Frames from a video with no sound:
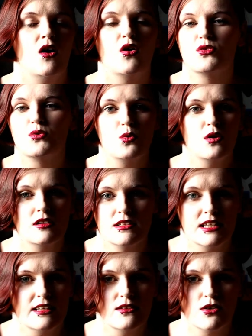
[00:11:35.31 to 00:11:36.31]

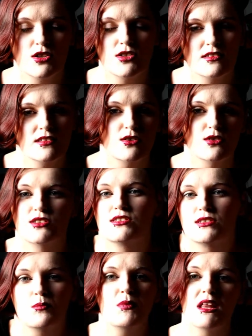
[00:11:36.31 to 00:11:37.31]
otherworldly. There's there's
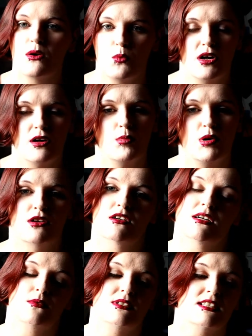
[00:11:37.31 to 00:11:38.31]
something weird about her,
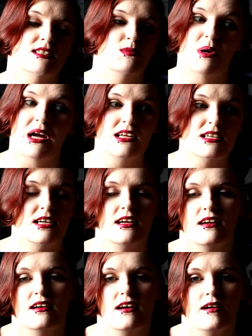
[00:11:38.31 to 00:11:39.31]
and I was
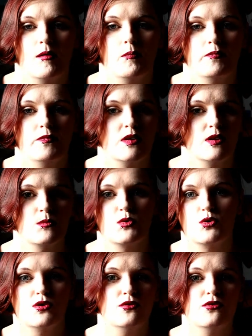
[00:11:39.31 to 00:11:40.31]
expecting um, some
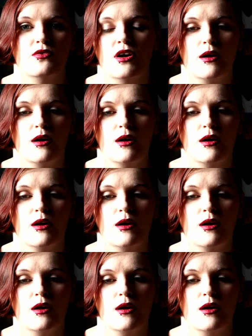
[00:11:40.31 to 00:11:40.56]
sort of